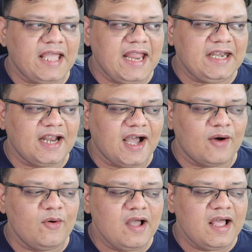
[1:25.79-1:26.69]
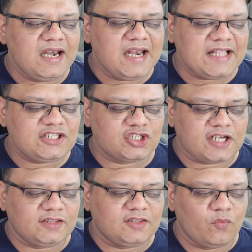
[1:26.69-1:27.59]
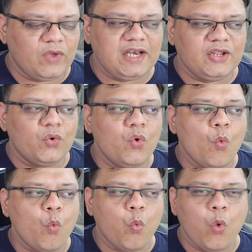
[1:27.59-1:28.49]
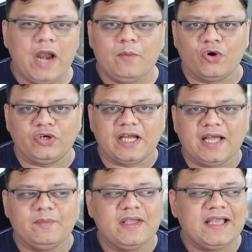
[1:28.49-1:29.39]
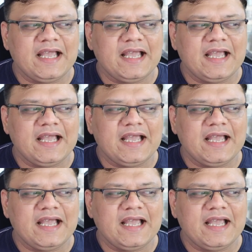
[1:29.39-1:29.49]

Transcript: And now let's check the value one more time.